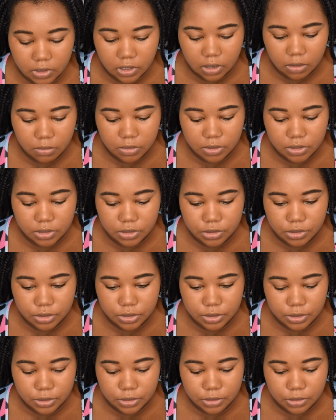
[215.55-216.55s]
I want to
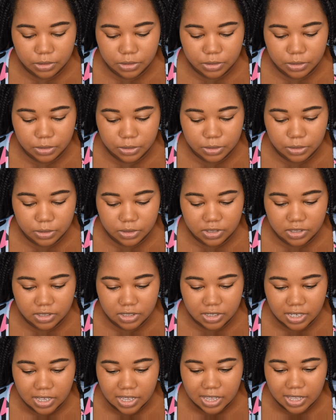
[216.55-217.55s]
do
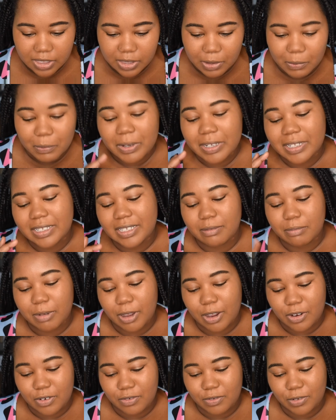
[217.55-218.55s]
the ones
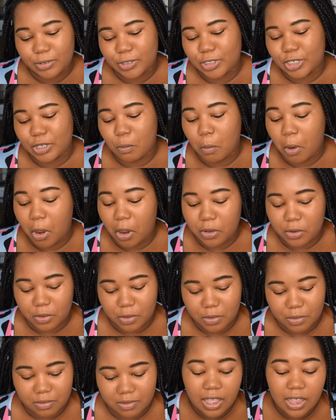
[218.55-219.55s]
about Orochimaru.
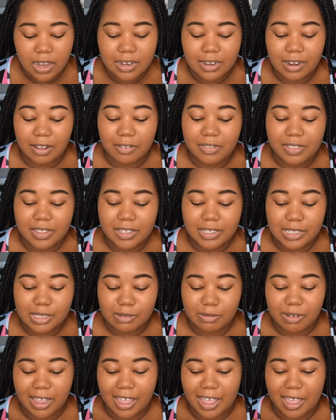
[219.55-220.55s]
Now this
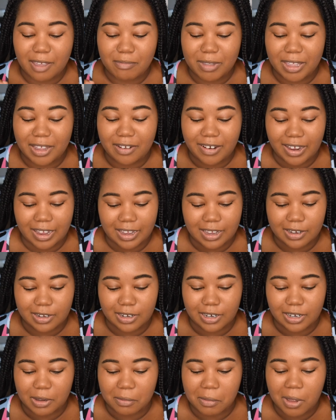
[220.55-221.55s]
one had me cracking
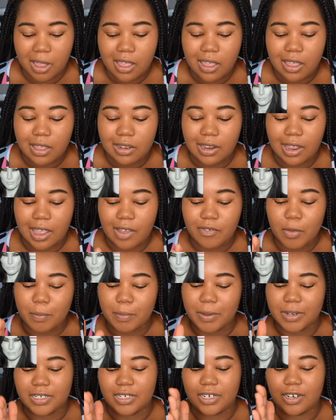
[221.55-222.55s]
up. They have a
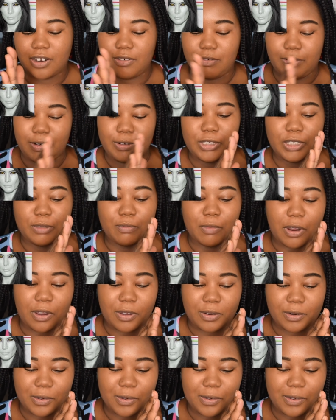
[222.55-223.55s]
picture of
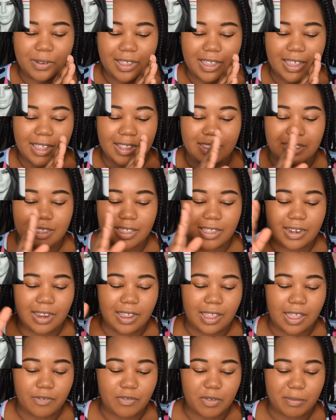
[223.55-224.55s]
Orochimaru and then
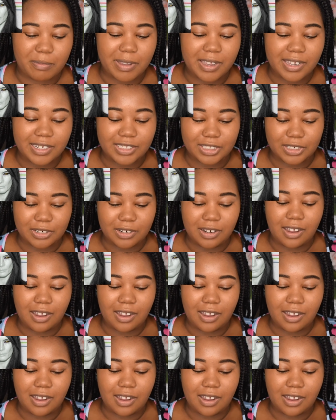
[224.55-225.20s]
they have a picture